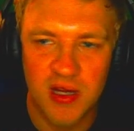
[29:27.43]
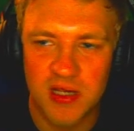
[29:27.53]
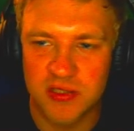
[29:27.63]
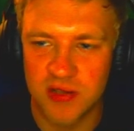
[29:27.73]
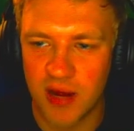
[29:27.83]

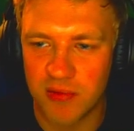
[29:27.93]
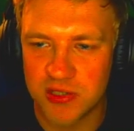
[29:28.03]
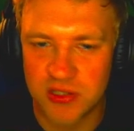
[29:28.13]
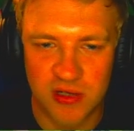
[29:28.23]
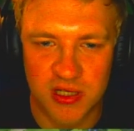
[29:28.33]
So now we're
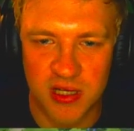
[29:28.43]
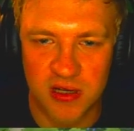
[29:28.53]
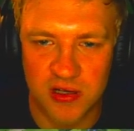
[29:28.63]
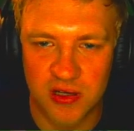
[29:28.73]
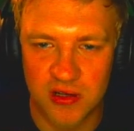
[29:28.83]
starting to get
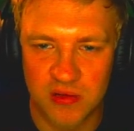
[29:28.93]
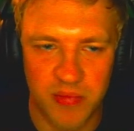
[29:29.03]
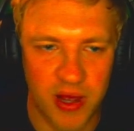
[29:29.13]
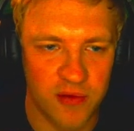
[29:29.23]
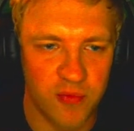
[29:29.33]
a good
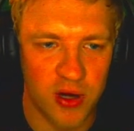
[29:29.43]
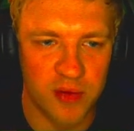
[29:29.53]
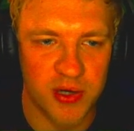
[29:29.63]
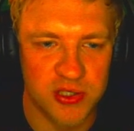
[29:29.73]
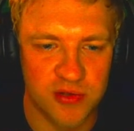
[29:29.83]
amount of water
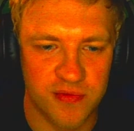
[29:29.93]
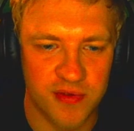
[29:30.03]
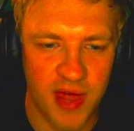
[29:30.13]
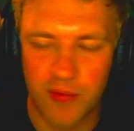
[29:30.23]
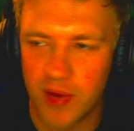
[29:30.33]
pressure over
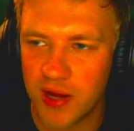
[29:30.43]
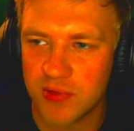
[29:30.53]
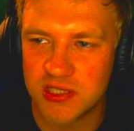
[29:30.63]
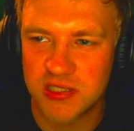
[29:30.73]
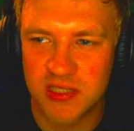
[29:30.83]
that way,
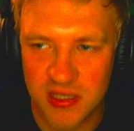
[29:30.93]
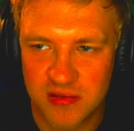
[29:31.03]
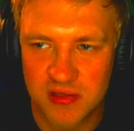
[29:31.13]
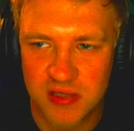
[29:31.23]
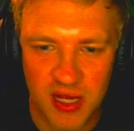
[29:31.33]
which is
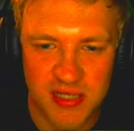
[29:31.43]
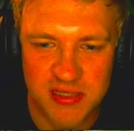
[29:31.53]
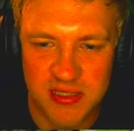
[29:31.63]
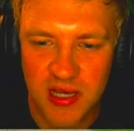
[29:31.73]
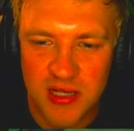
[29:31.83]
Nice.